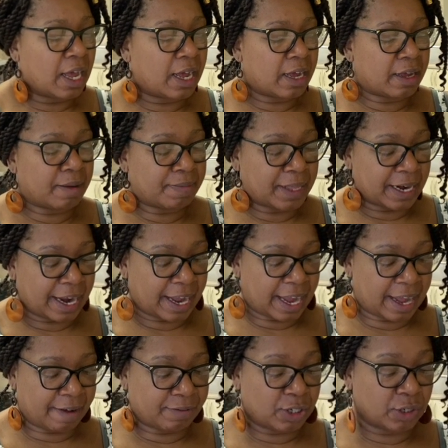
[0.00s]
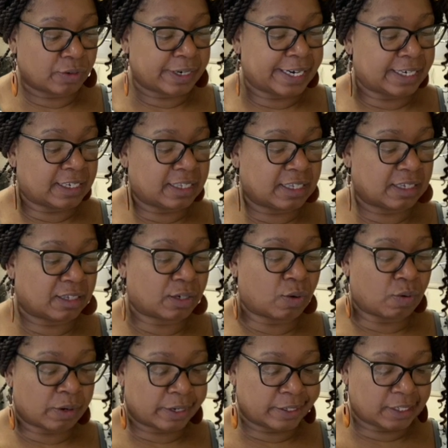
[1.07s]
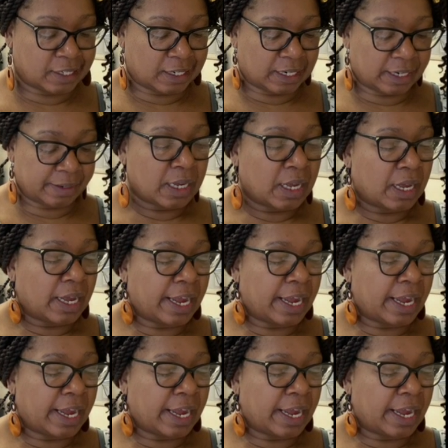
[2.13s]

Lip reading: that I have joined since quarantine.